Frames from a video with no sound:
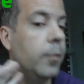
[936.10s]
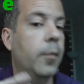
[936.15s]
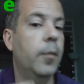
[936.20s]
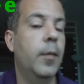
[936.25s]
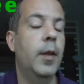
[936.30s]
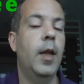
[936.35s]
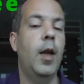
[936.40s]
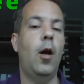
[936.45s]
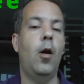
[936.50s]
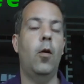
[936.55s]

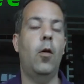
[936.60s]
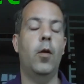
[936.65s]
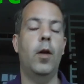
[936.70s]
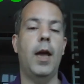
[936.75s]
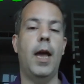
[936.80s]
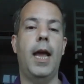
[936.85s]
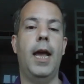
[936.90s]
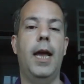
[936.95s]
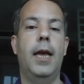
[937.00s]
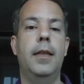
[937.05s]

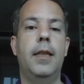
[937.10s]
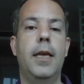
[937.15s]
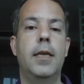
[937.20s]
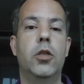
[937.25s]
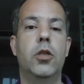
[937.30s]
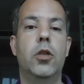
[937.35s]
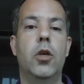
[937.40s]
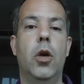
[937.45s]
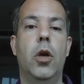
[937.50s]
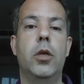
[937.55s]
Okay, that's
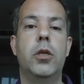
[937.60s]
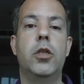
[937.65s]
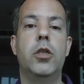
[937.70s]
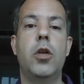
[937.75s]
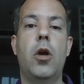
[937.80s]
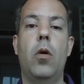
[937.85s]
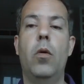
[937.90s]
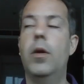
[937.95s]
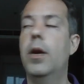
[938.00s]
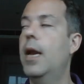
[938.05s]
good. So
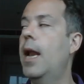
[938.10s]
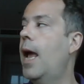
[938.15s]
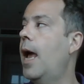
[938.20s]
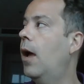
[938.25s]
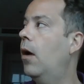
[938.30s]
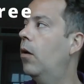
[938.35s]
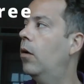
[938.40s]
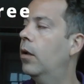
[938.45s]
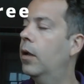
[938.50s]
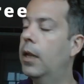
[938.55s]
now
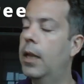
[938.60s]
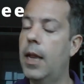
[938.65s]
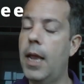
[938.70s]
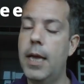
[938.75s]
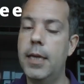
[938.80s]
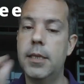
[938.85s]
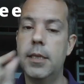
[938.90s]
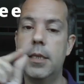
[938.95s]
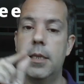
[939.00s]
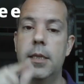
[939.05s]

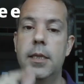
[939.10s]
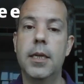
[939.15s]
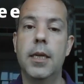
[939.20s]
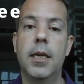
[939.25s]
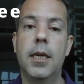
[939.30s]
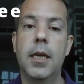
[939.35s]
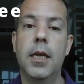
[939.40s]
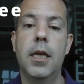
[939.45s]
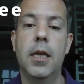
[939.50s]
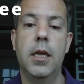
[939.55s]
let's
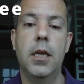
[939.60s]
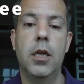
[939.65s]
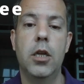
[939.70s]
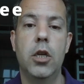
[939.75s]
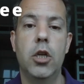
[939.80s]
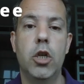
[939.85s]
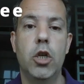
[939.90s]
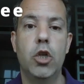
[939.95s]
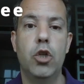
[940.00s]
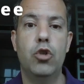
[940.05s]

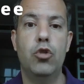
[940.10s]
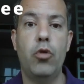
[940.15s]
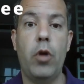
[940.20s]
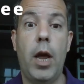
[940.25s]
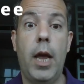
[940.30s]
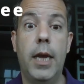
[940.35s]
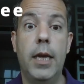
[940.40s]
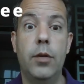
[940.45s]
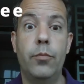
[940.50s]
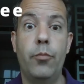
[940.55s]
try
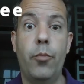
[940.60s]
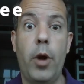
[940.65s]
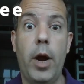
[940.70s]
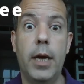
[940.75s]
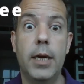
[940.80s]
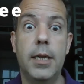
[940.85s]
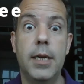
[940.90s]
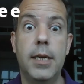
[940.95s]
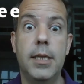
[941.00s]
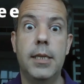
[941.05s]
and
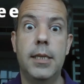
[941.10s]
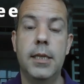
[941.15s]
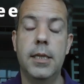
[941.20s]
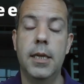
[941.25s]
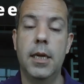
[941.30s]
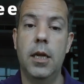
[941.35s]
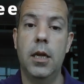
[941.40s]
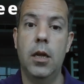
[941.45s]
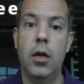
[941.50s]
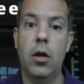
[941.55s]
practice
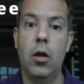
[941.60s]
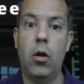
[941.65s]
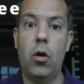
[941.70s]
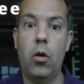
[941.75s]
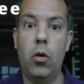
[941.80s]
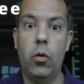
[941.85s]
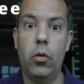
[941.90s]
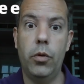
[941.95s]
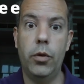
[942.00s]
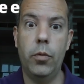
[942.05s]
all
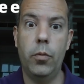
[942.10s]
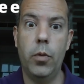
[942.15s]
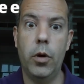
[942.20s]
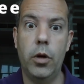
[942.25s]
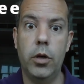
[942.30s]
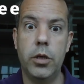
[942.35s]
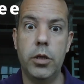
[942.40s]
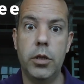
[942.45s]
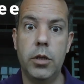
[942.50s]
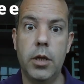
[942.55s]
the words
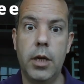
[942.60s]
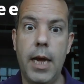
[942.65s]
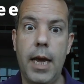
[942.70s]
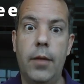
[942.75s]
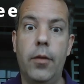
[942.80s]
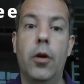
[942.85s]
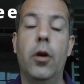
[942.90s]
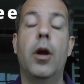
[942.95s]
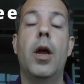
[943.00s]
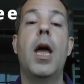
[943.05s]
together.
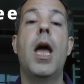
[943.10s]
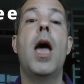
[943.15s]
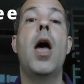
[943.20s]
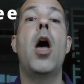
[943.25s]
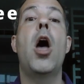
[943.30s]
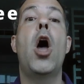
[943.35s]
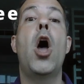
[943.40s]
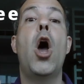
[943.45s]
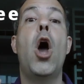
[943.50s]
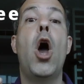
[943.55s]

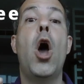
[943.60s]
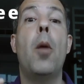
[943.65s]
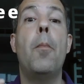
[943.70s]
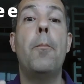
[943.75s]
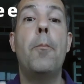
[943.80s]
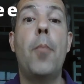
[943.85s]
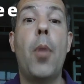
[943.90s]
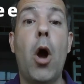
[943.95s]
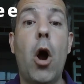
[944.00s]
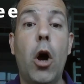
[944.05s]
A
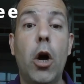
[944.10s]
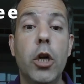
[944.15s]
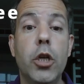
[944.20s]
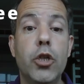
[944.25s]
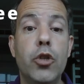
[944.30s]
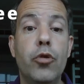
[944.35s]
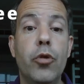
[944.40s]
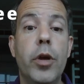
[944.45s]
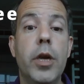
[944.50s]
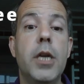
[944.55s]

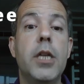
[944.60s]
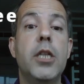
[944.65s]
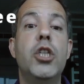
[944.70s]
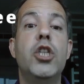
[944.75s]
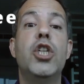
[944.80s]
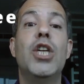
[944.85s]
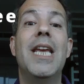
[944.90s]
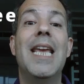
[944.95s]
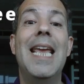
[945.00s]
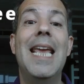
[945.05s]
partridge
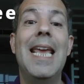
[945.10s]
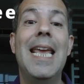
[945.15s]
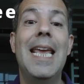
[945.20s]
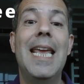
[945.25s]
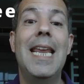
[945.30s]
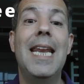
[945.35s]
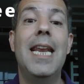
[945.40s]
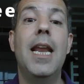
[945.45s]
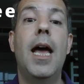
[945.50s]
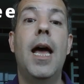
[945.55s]

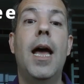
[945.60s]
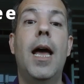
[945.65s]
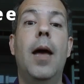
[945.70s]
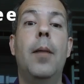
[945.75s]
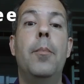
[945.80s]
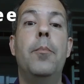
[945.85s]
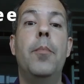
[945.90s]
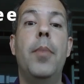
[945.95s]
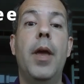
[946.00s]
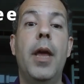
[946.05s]
in a
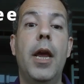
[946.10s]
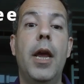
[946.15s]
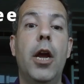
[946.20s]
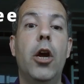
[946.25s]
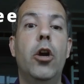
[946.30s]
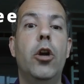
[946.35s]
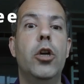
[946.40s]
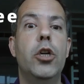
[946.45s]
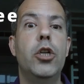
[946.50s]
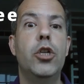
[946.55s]
pear
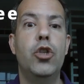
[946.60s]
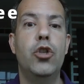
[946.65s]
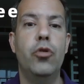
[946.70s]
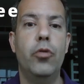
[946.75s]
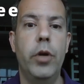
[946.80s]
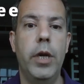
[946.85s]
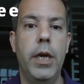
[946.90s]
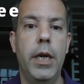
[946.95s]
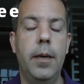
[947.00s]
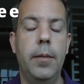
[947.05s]
tree.
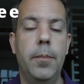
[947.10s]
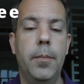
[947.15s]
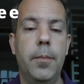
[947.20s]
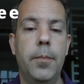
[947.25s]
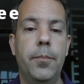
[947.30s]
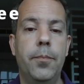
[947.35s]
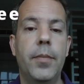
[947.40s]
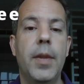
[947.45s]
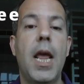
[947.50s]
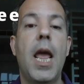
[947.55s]

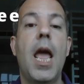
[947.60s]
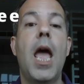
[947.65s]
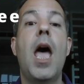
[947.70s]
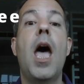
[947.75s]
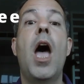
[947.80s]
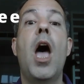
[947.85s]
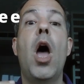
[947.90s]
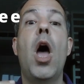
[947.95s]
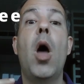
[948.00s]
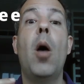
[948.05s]

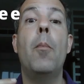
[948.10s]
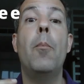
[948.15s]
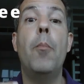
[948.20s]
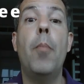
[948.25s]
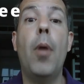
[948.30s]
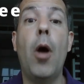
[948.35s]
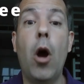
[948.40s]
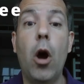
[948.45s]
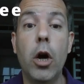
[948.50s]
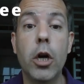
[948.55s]
A
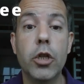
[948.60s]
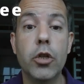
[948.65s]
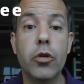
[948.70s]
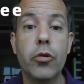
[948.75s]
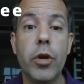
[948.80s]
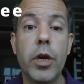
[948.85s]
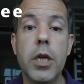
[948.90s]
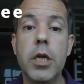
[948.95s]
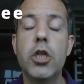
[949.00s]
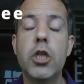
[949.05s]

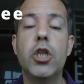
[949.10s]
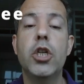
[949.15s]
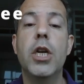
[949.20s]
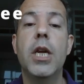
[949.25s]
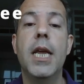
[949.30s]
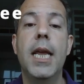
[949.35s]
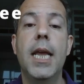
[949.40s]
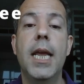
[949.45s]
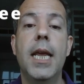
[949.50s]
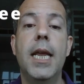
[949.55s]
partridge
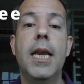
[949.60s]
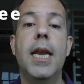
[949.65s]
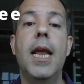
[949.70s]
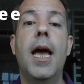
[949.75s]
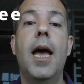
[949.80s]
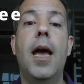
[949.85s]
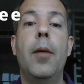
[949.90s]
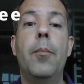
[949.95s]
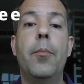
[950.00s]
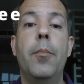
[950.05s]
in a
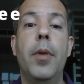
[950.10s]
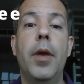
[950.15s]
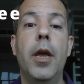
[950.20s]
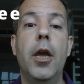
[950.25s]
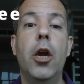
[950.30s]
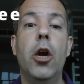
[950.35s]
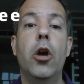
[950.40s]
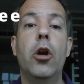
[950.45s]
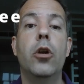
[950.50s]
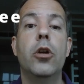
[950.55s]

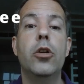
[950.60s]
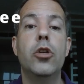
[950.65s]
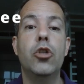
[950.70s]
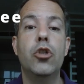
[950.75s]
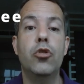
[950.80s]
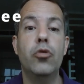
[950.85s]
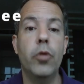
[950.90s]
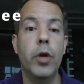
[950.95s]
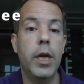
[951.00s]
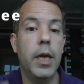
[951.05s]
pear
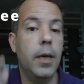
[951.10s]
tree.